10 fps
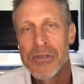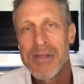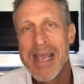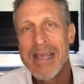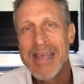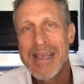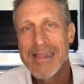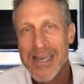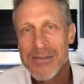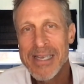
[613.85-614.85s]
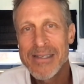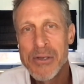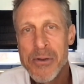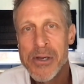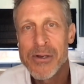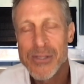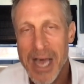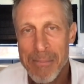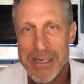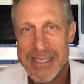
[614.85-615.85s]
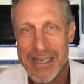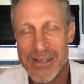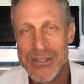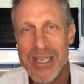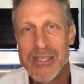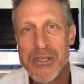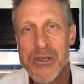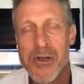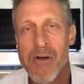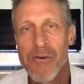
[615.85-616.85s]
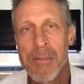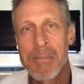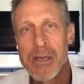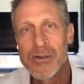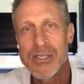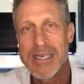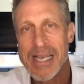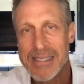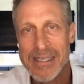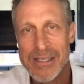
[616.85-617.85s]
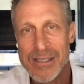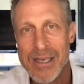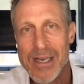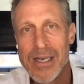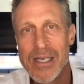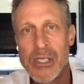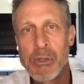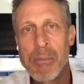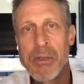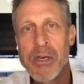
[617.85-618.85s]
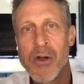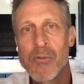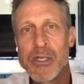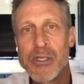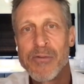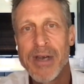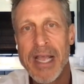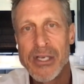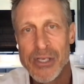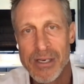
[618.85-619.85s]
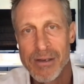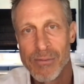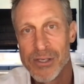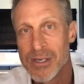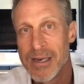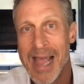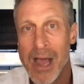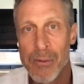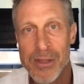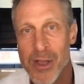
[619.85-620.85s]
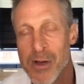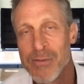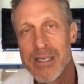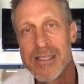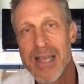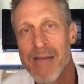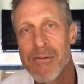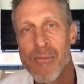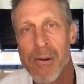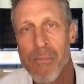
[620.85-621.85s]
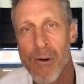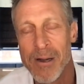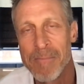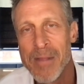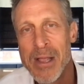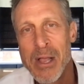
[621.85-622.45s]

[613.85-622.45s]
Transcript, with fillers: So they, they literally nuke your zombie cells. And so you go from immunosenescence to immunorejuvenation, which now with COVID is ever more important.